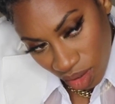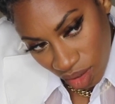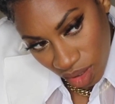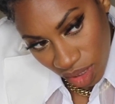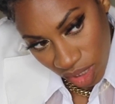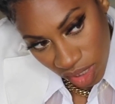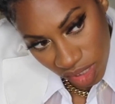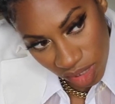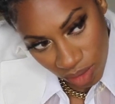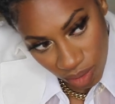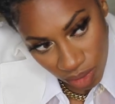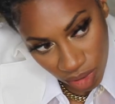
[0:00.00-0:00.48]

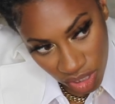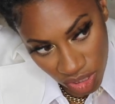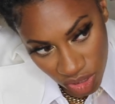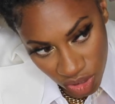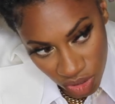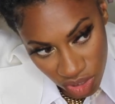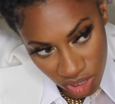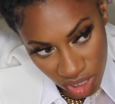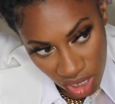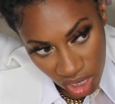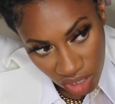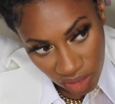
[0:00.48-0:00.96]
This is the brush
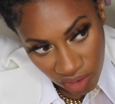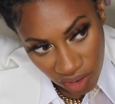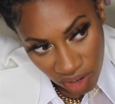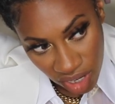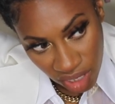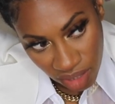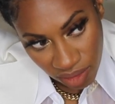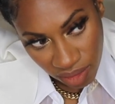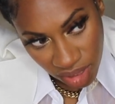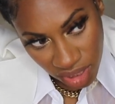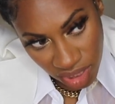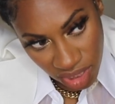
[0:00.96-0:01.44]
you start
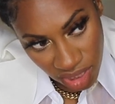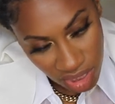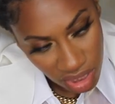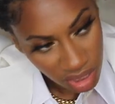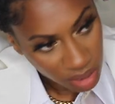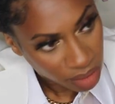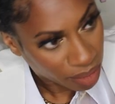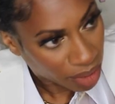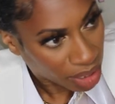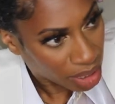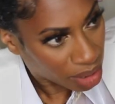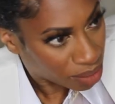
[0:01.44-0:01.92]
crying when you see
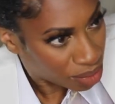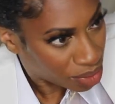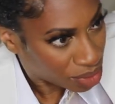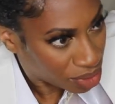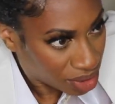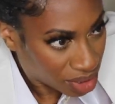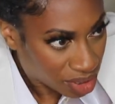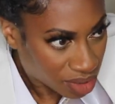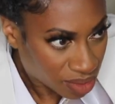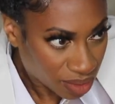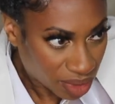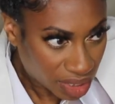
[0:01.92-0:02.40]
your mom pull
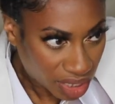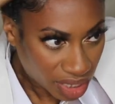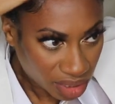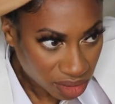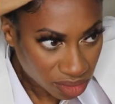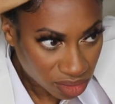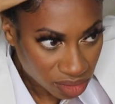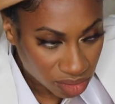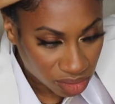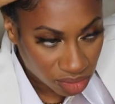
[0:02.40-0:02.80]
this one out.